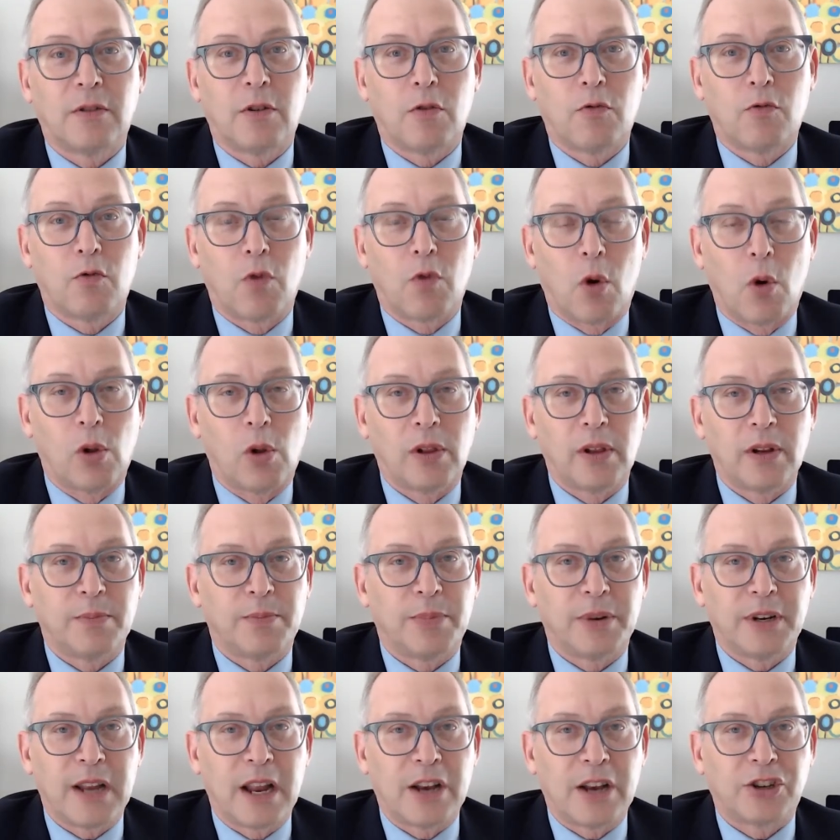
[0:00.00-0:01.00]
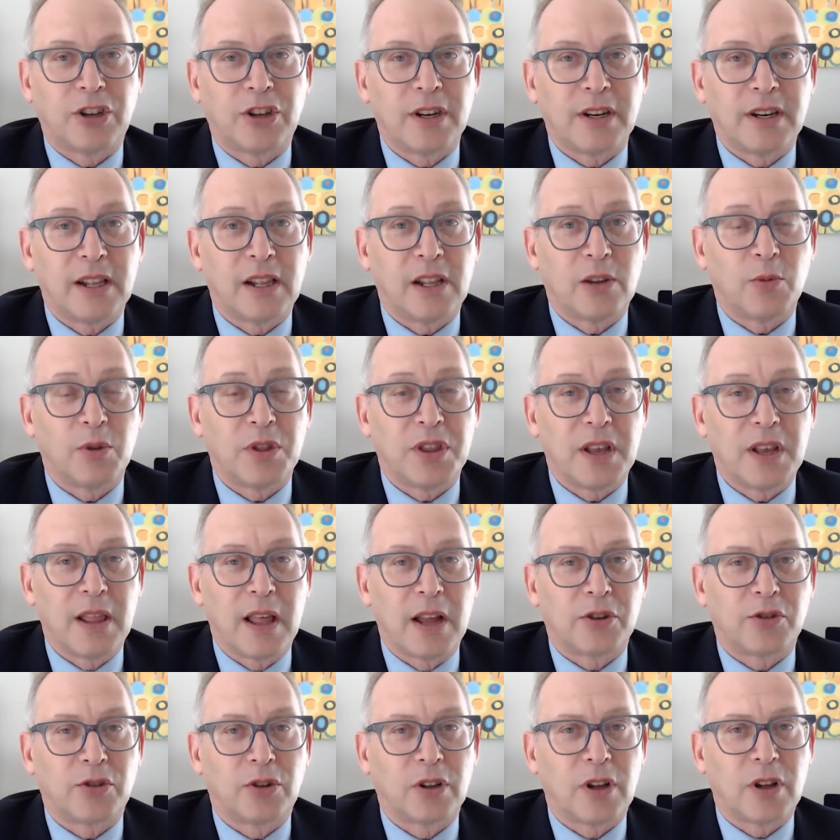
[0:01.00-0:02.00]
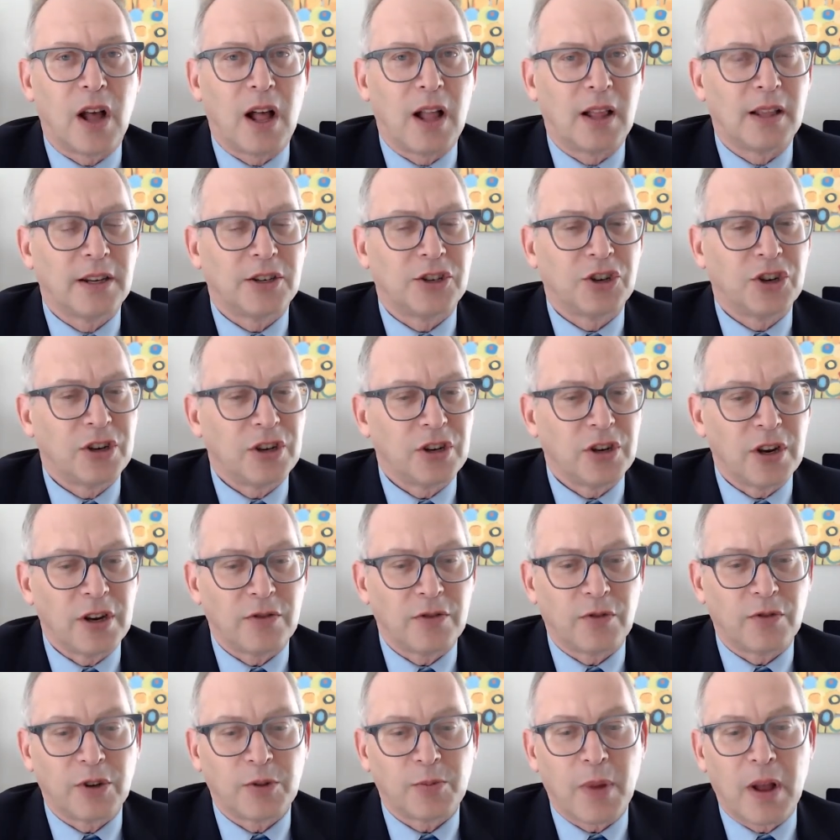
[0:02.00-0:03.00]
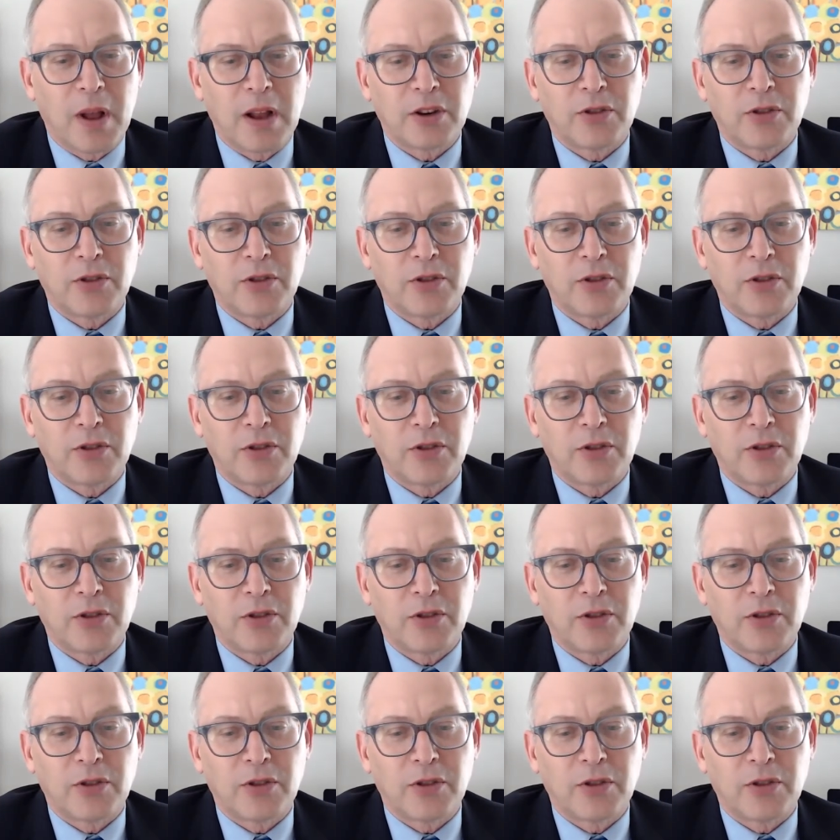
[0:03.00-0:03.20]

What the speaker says: role in potentially dealing with the Electoral College, you didn't respond